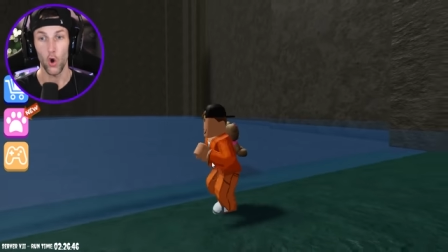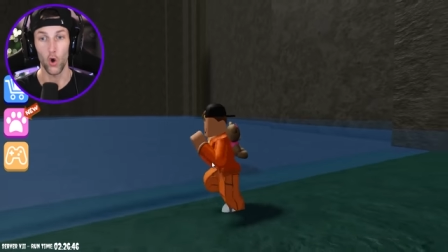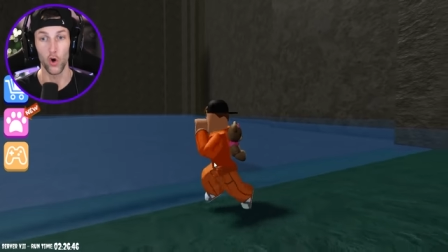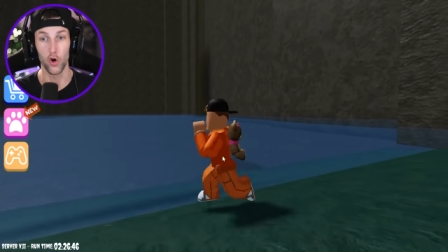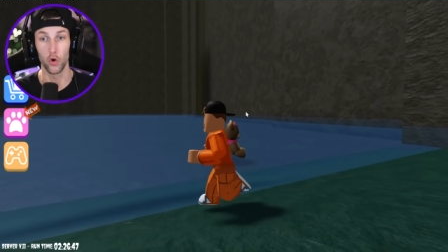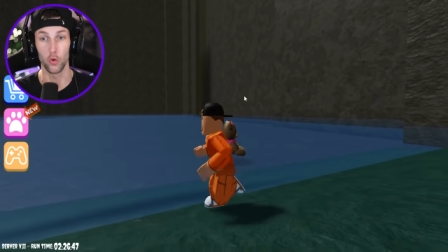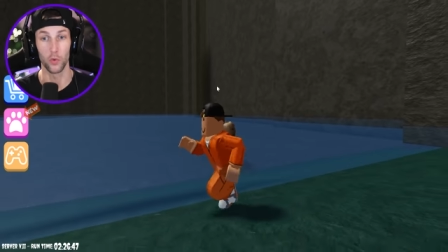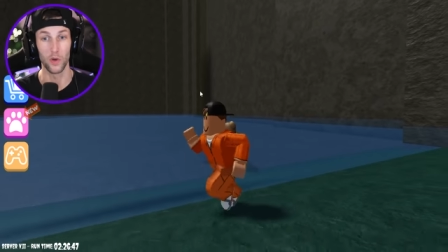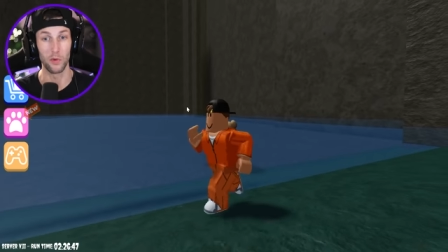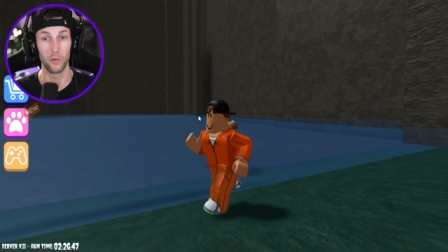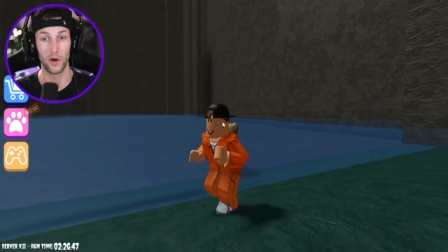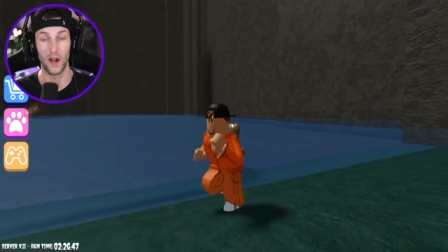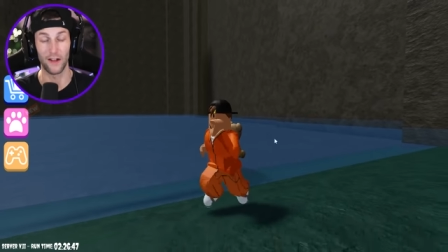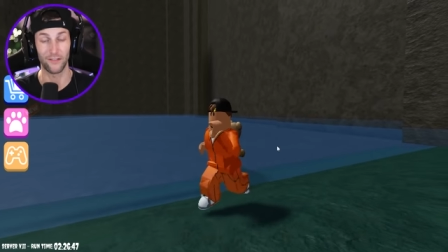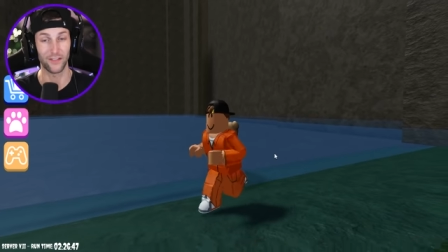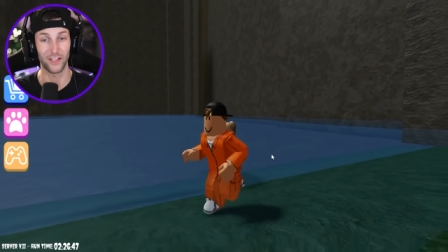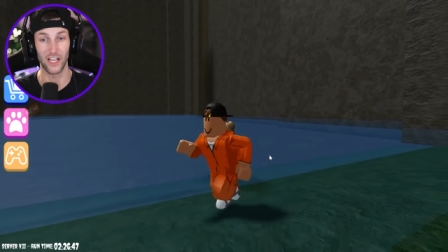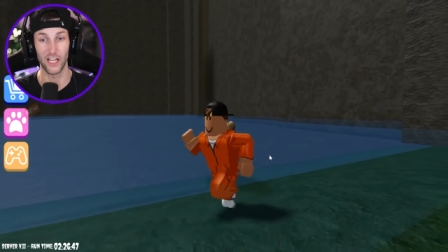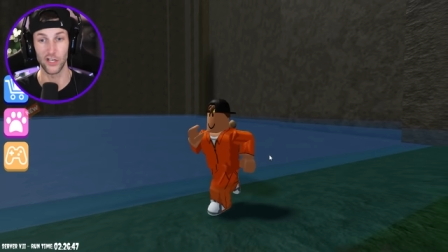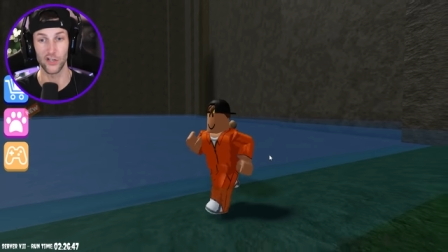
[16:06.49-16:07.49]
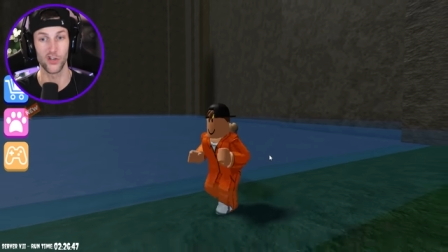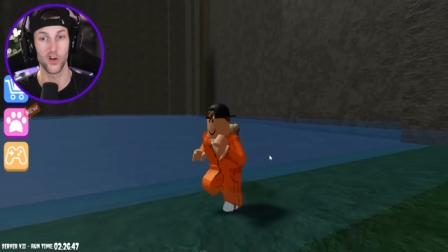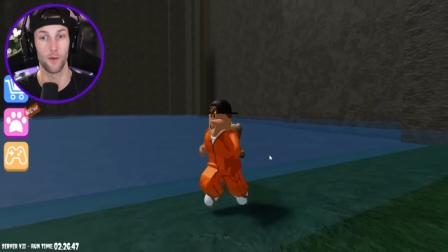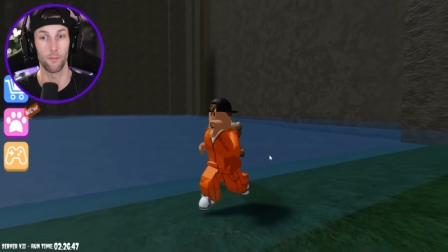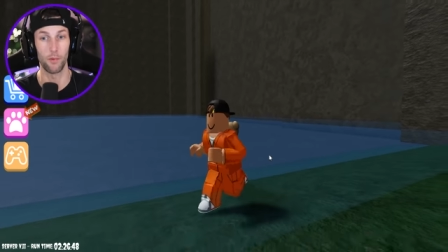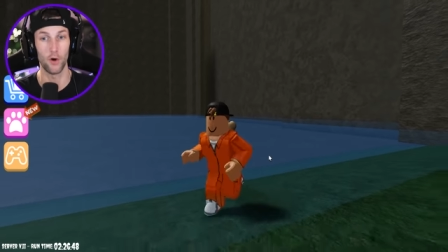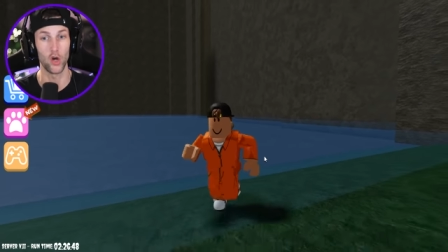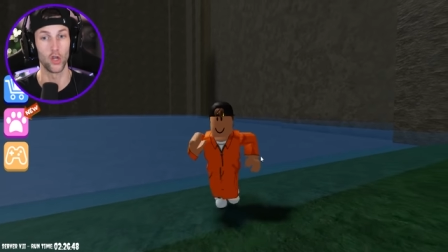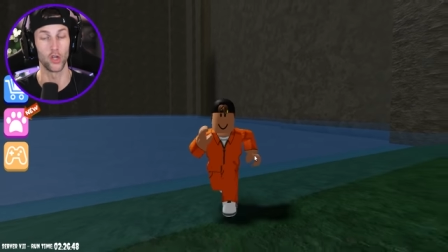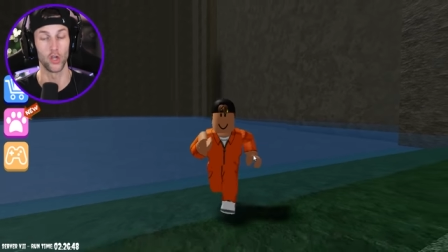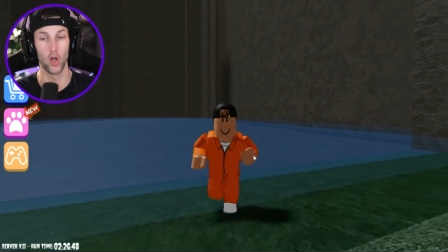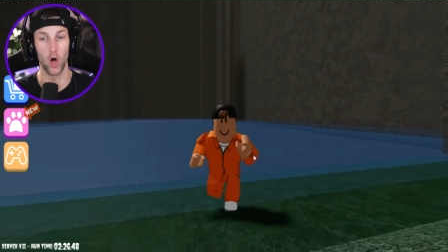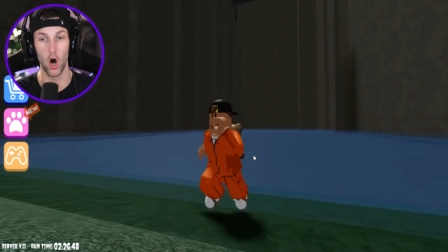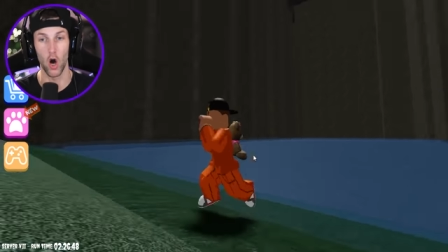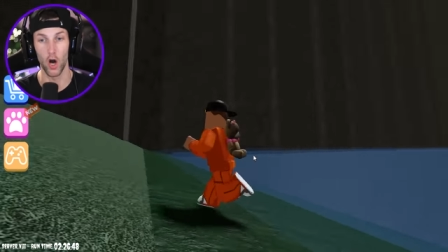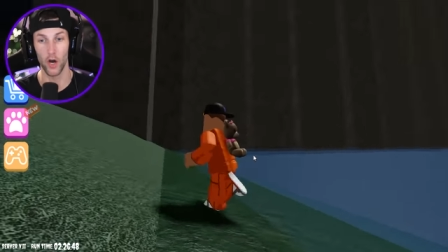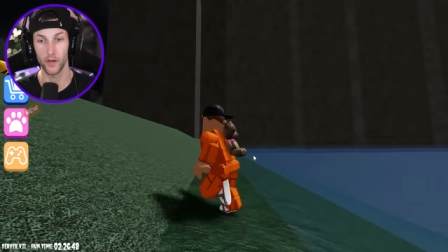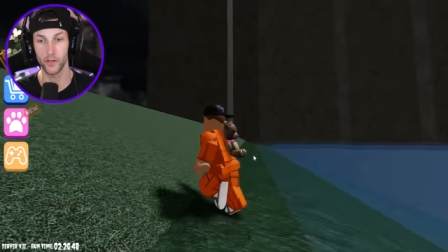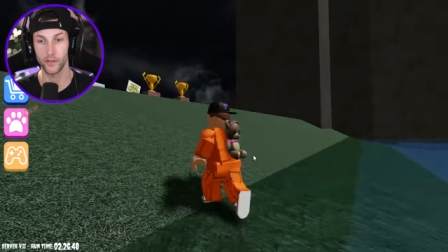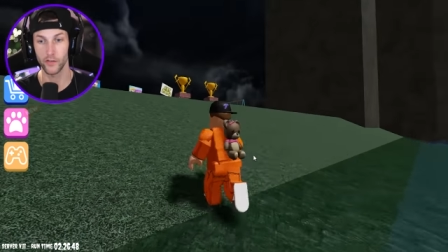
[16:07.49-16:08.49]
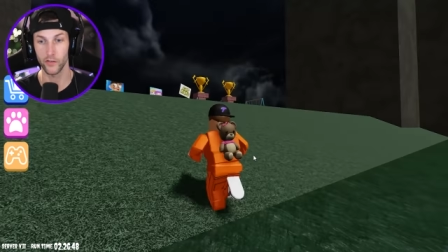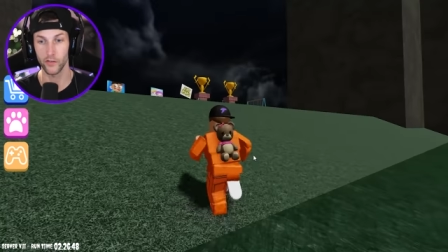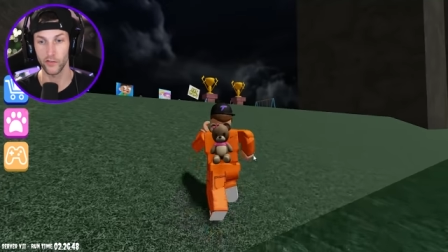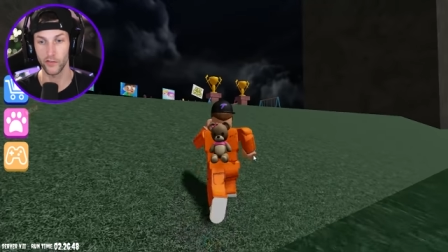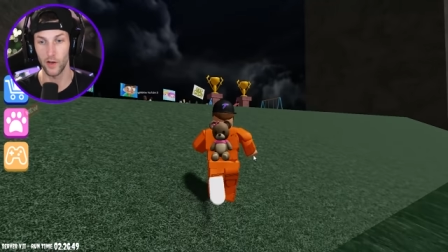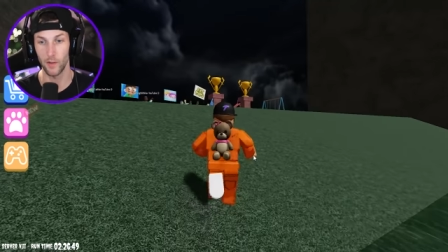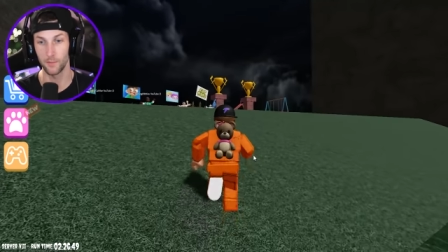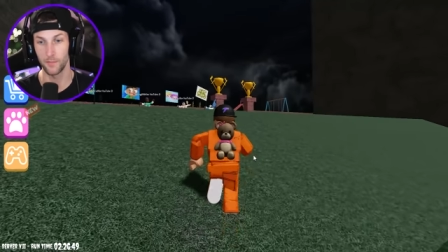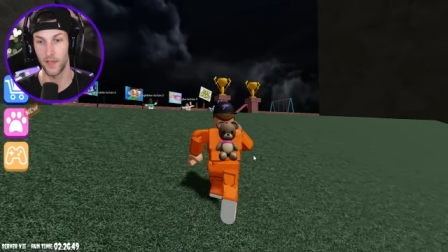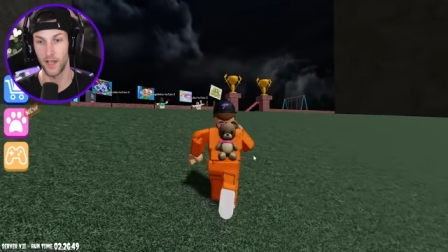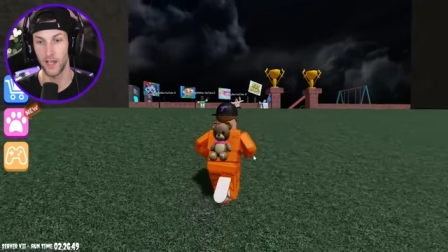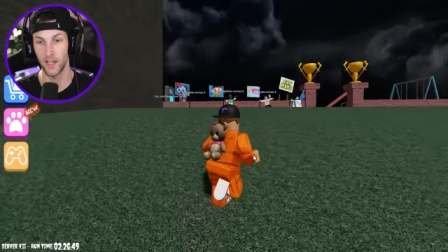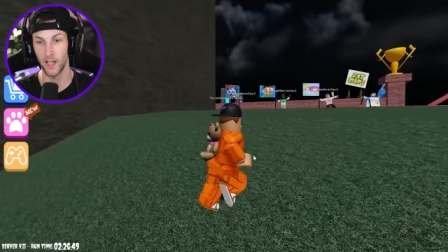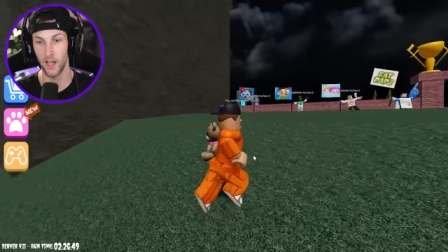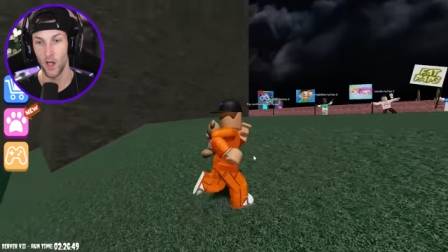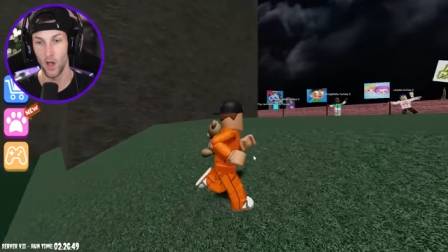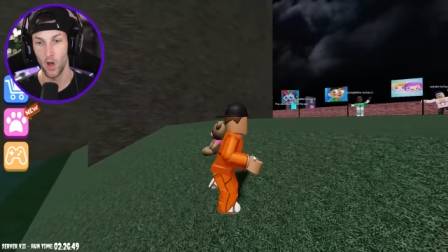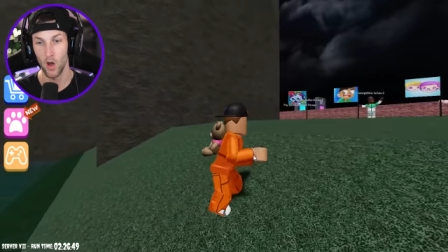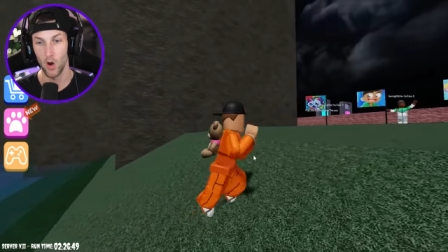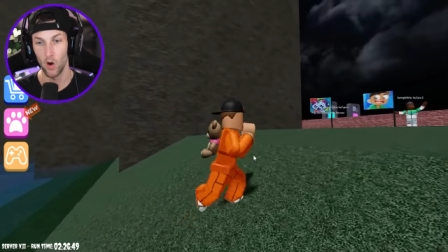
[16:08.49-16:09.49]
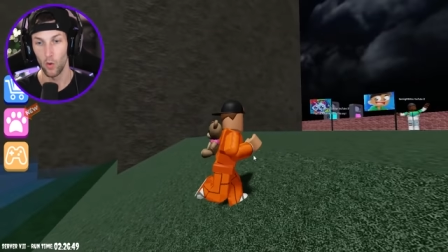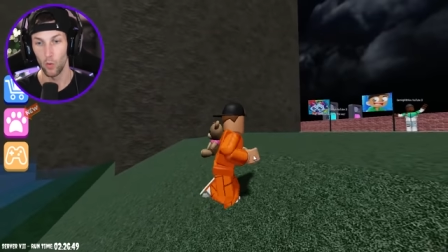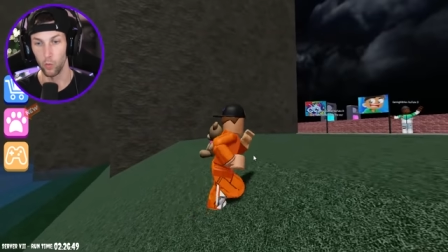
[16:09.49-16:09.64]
or we would have to like jump on logs or something.